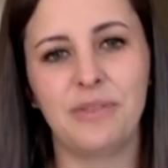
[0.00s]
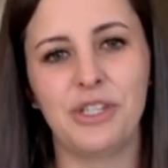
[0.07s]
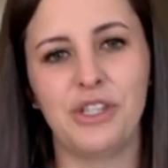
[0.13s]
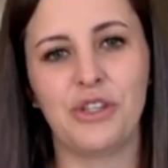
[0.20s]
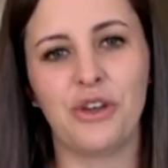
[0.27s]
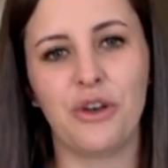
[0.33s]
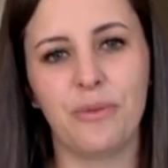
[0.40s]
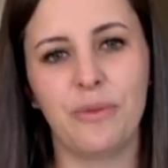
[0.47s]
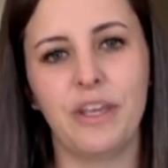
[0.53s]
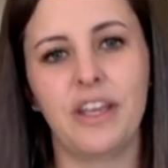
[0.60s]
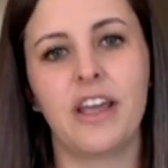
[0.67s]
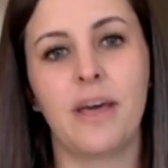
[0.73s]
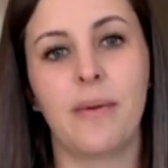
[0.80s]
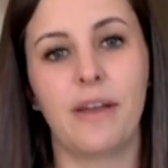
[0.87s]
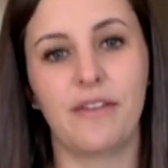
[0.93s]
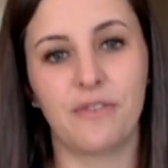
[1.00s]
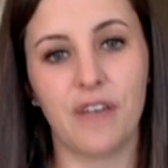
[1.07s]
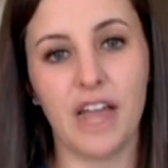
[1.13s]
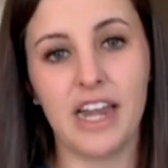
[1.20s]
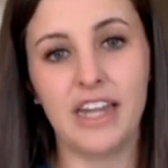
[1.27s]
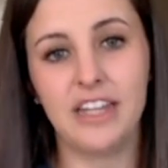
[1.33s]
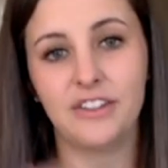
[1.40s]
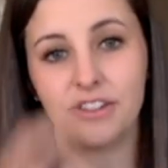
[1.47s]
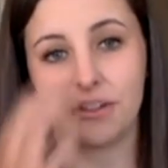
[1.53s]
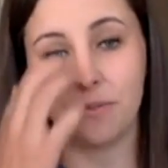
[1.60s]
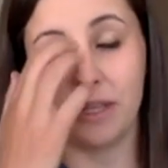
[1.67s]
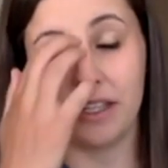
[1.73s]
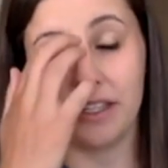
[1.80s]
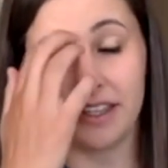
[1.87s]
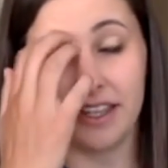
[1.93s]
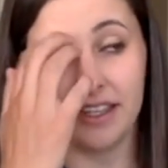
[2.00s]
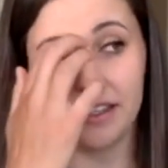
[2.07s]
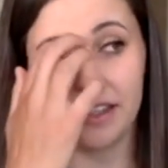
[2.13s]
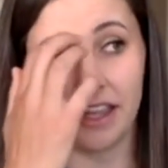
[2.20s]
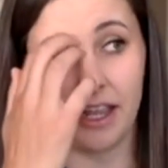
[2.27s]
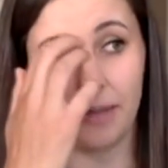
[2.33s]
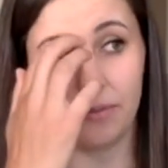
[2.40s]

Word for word: He told me, come on Friday, there's a big skins game.